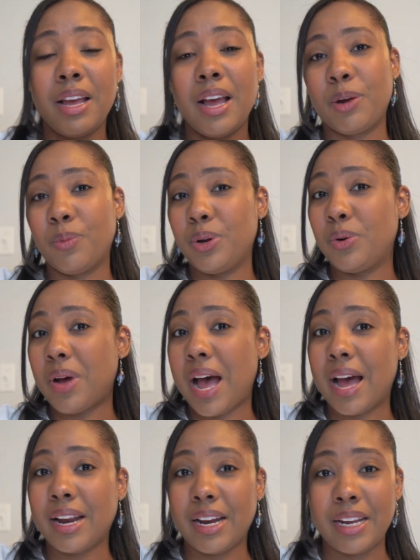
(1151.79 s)
and when you
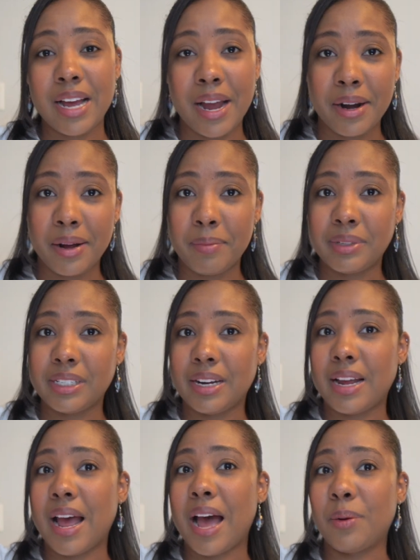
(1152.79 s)
add any item, it's
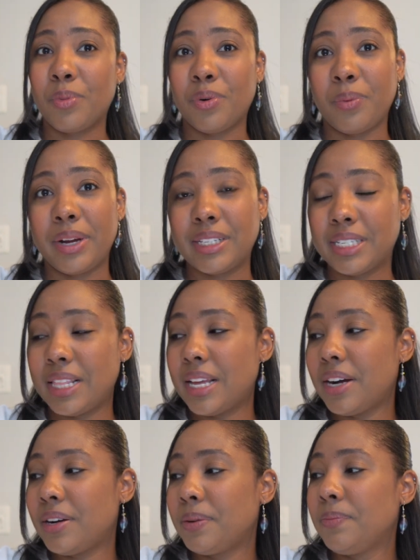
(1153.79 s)
gonna add more weight to
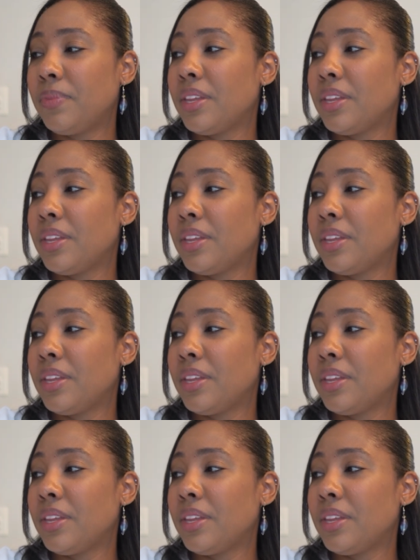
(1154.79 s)
there.